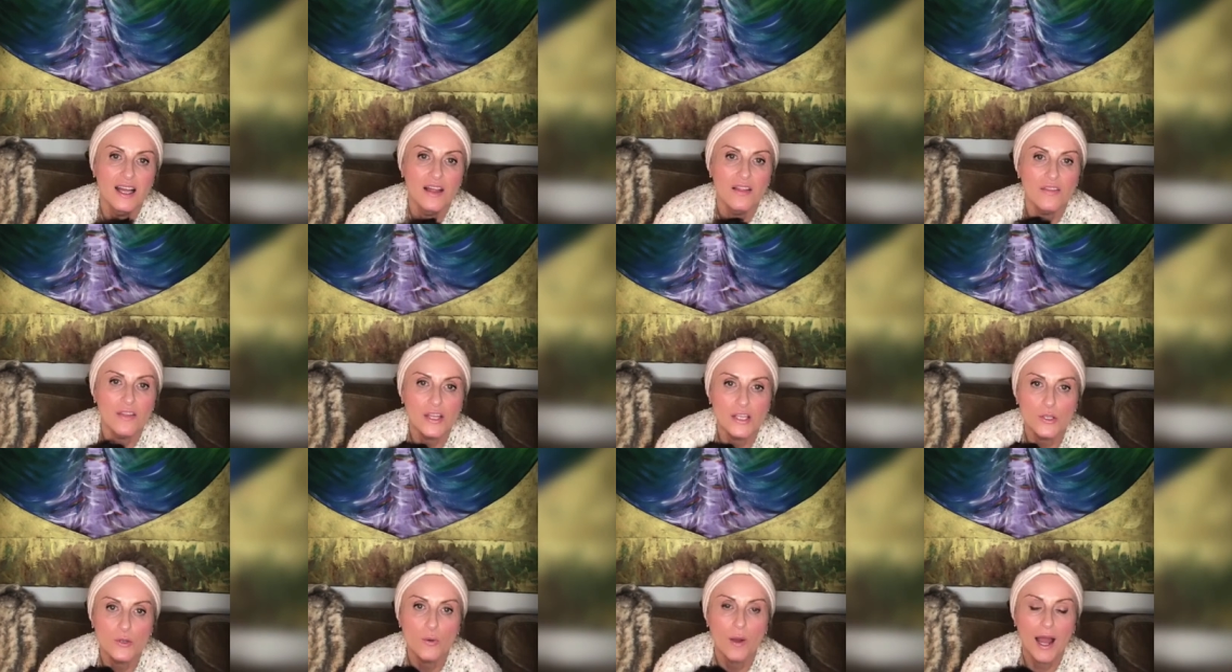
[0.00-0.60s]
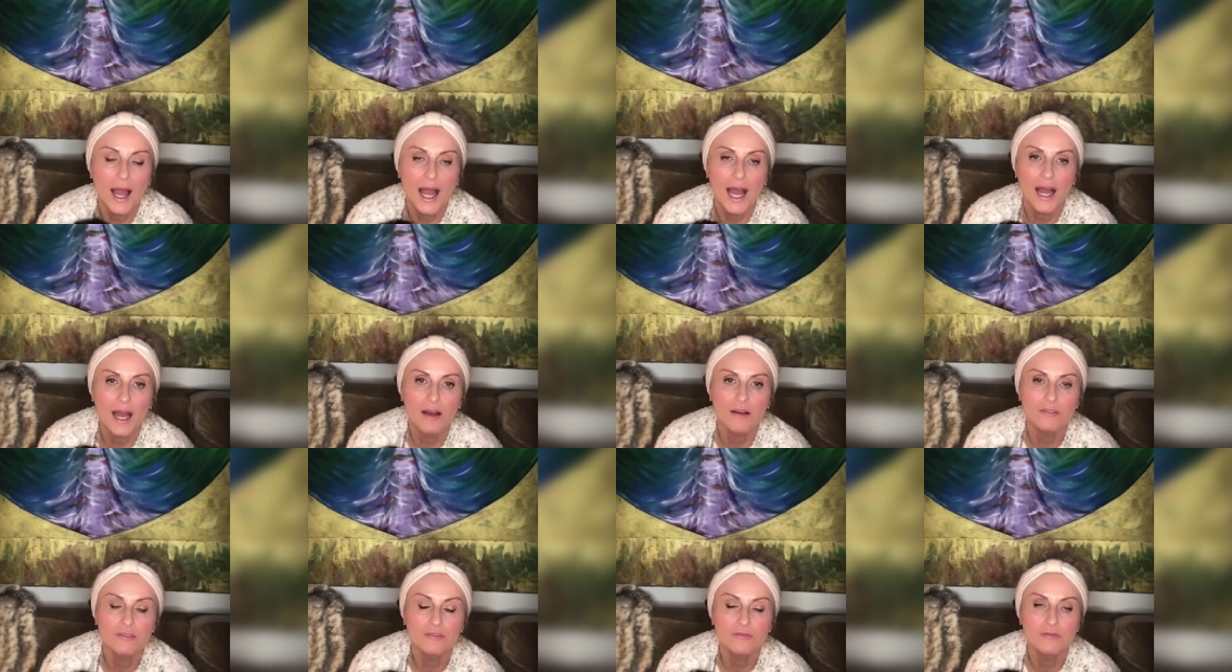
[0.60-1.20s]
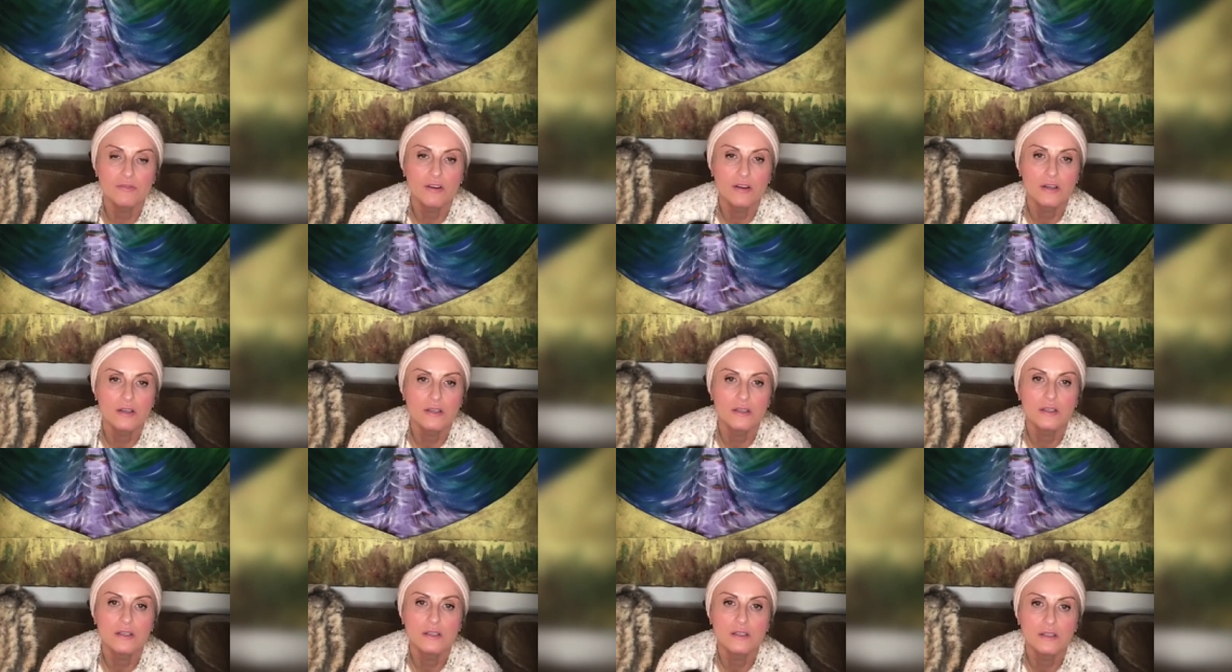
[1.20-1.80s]
that you have
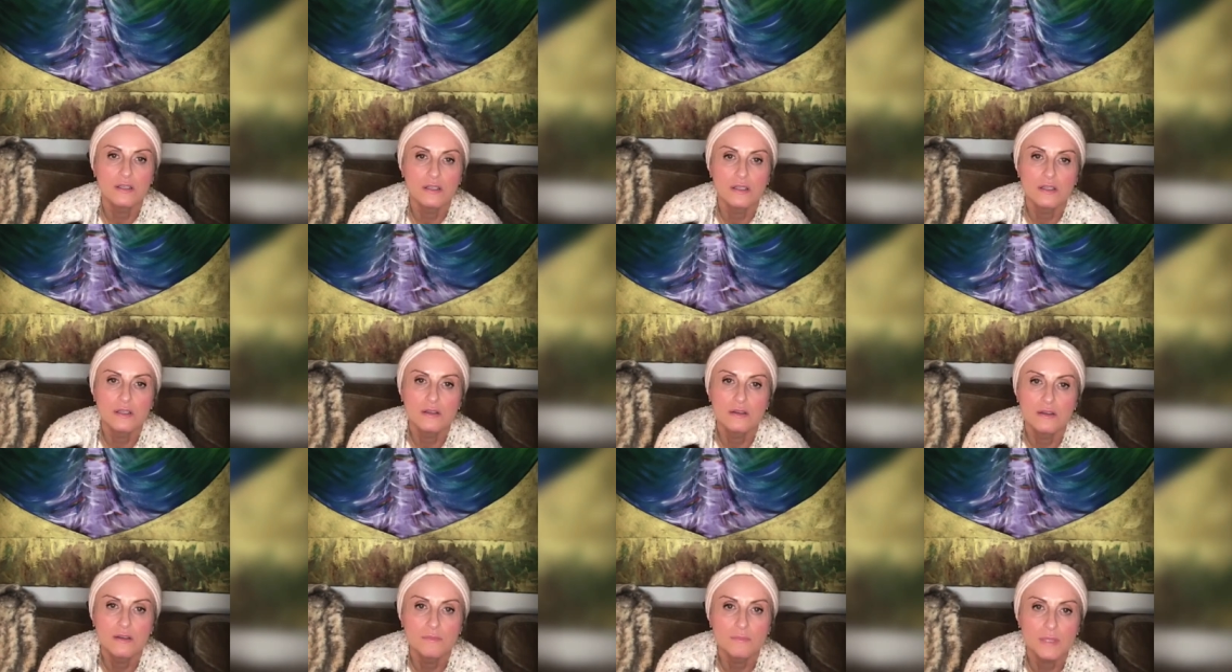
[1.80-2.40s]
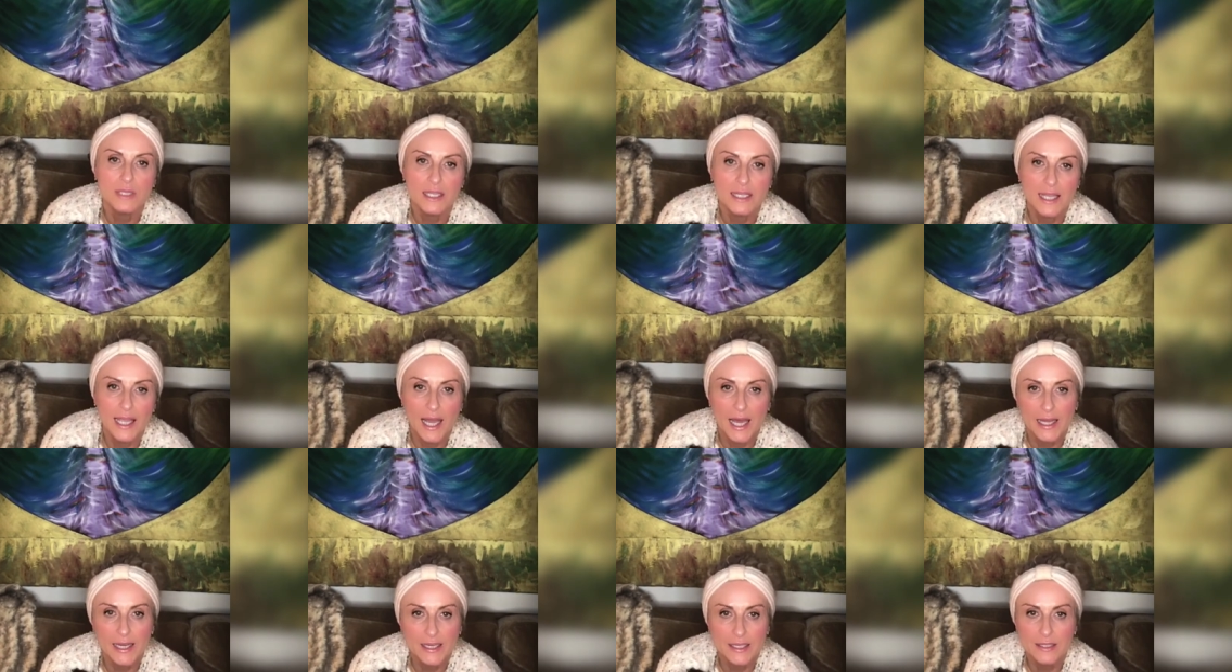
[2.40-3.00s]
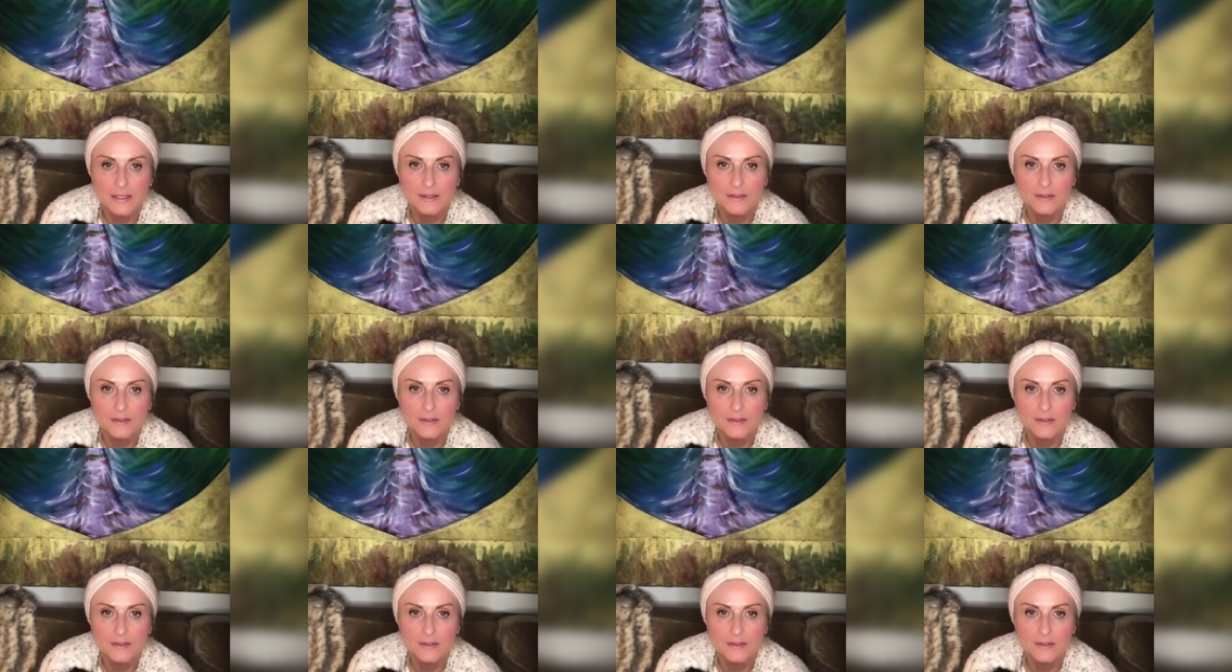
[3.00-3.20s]
been getting.